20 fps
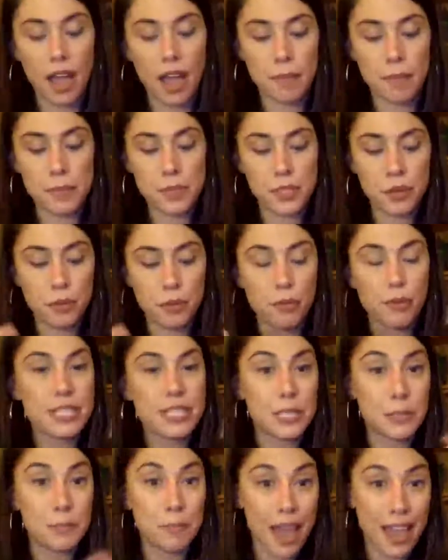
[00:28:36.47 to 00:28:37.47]
So
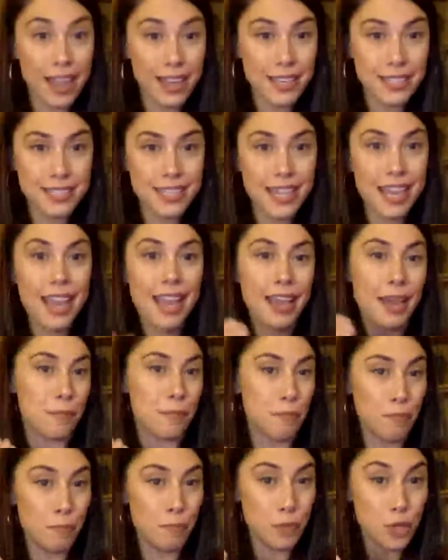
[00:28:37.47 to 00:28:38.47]
respect
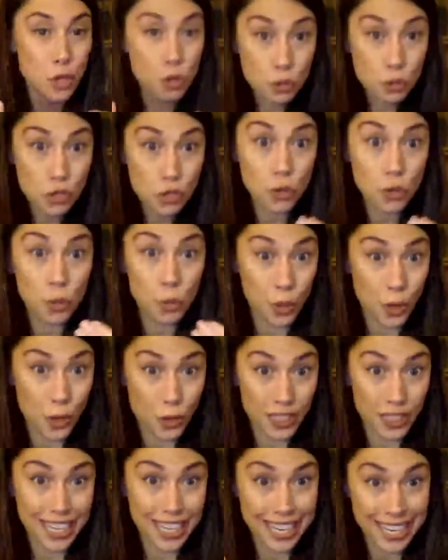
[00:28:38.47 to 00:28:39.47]

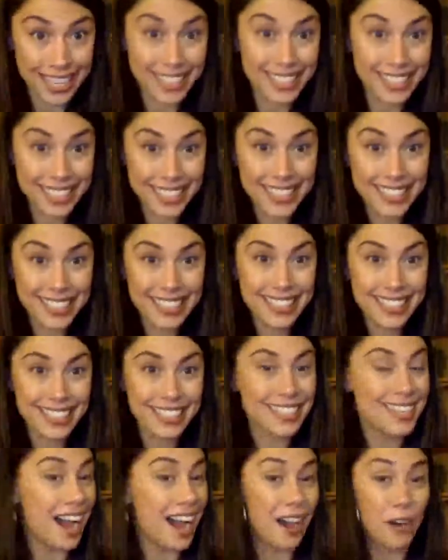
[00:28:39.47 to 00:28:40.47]
mutually,
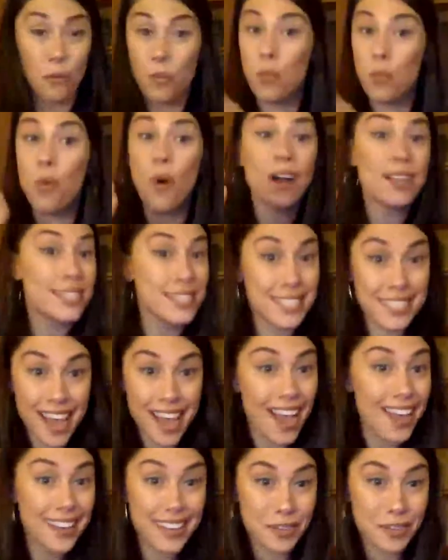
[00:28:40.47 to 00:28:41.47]
not
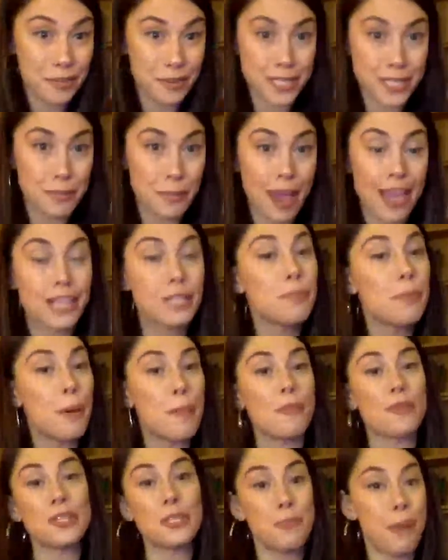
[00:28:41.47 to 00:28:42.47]
one-sided respect, but
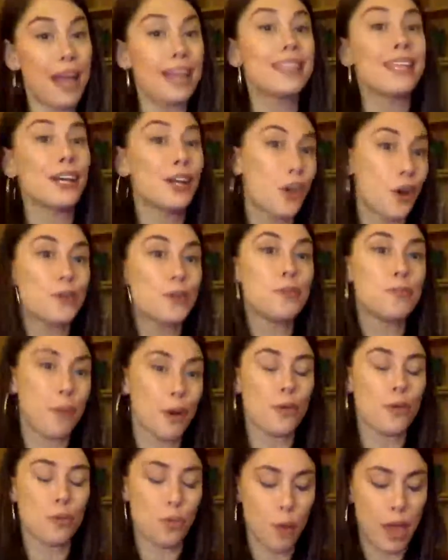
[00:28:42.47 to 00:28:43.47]
respect that goes
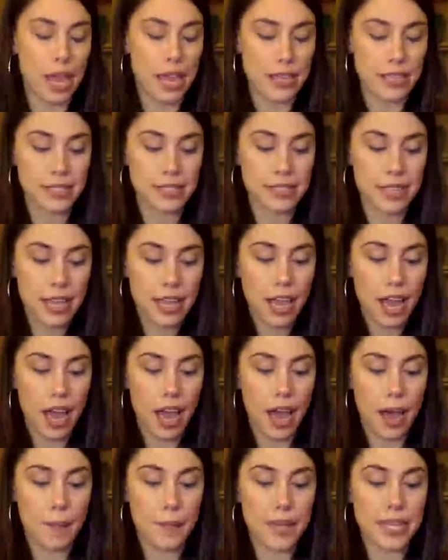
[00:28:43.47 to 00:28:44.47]
both ways
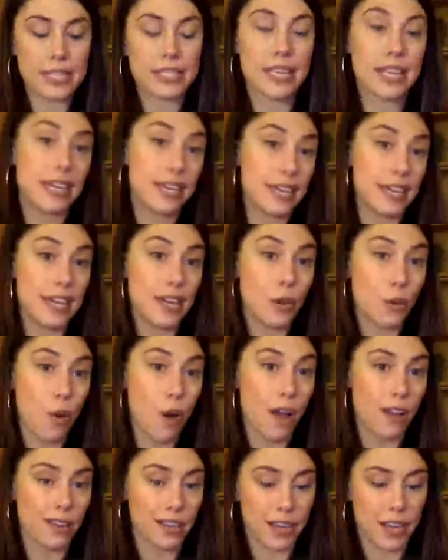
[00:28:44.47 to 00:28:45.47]
is a key
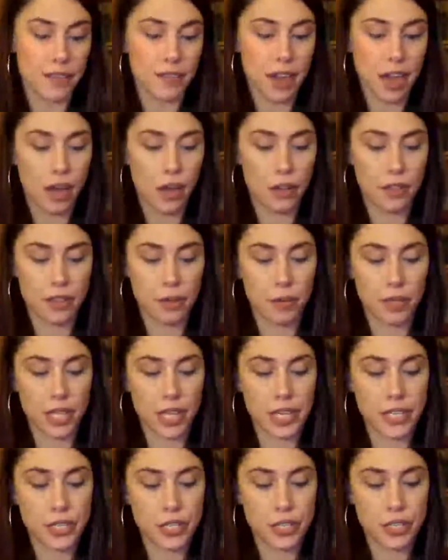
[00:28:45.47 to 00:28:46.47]
quality of a healthy
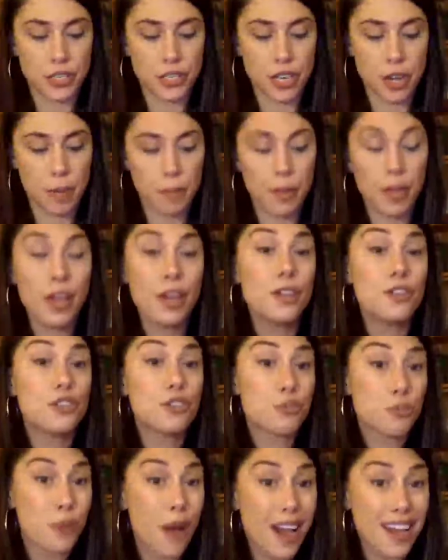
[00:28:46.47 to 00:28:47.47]
relationship.
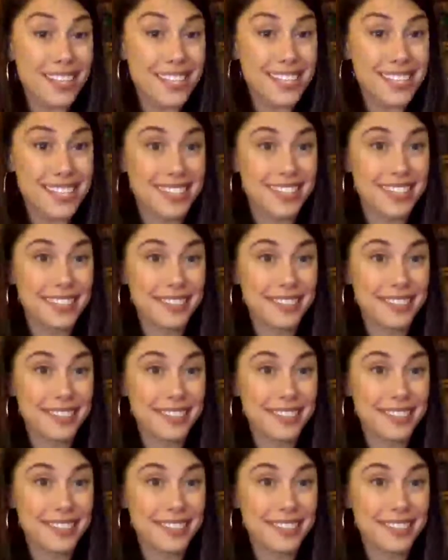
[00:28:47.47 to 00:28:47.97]
Trust.